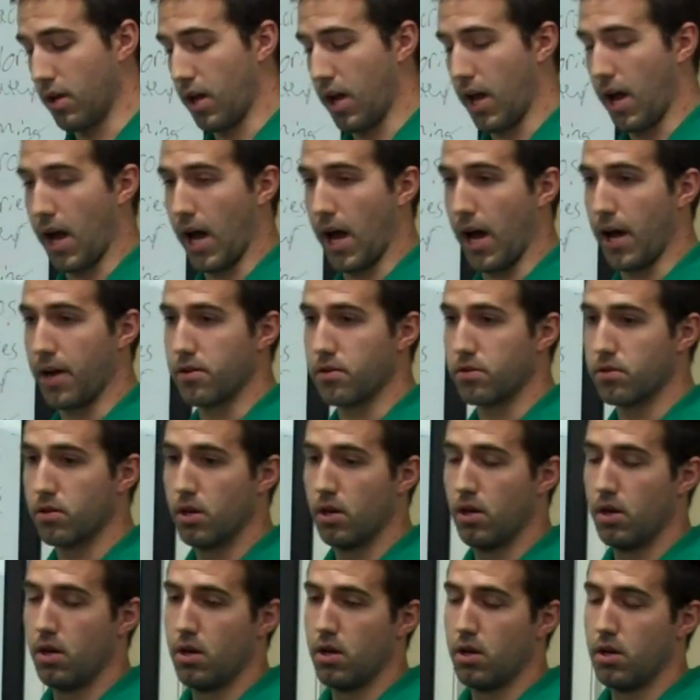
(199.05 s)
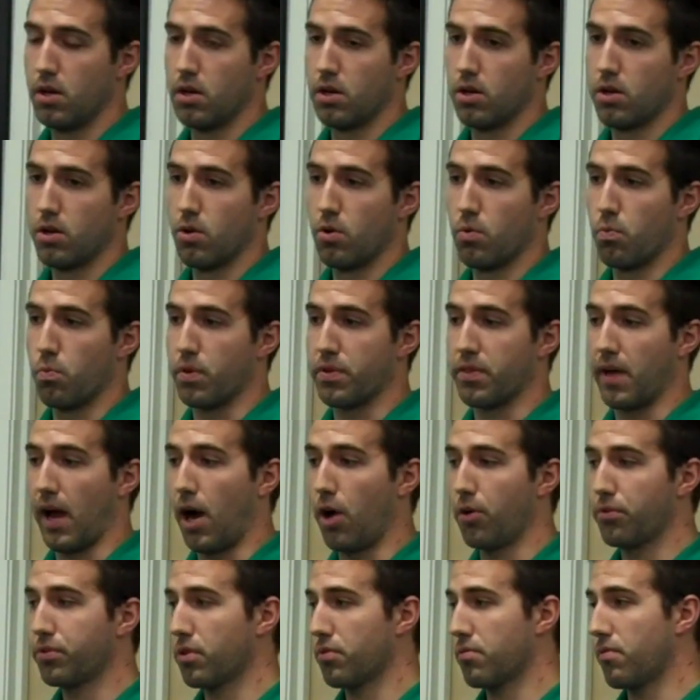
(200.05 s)
And
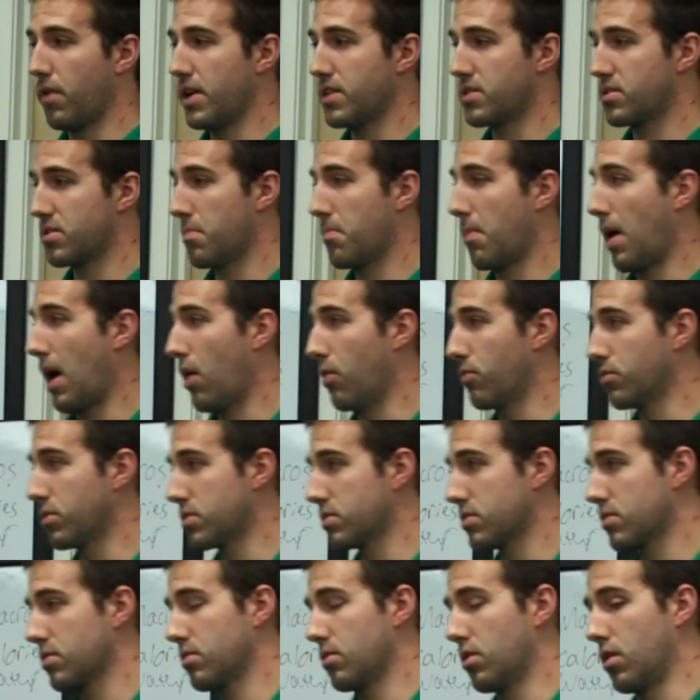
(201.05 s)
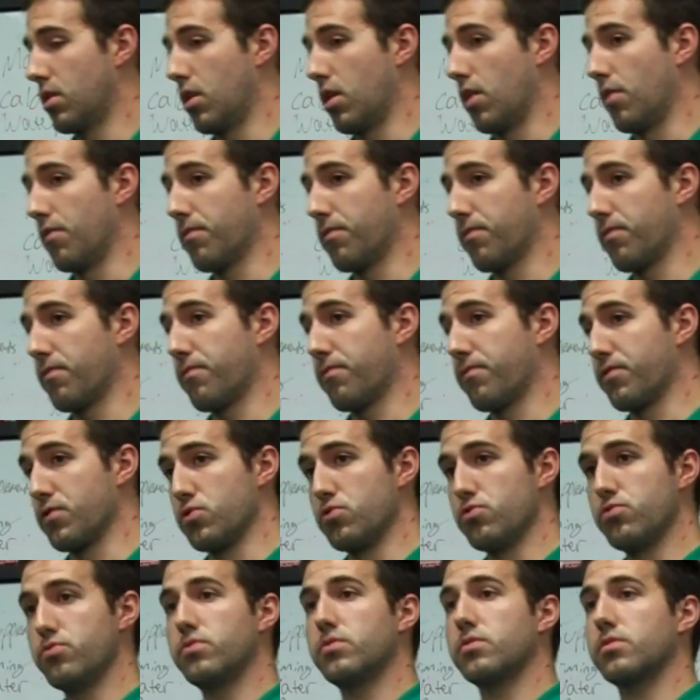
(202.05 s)
without the right amounts of
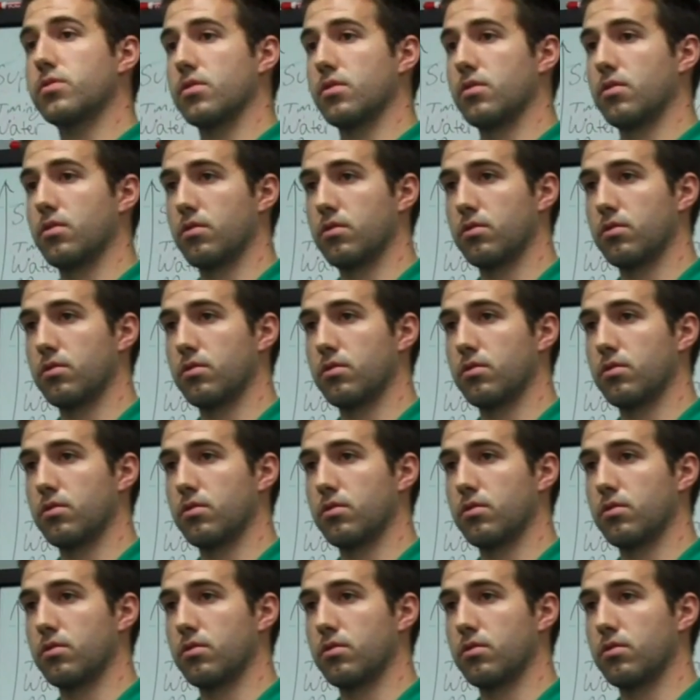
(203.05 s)
foods,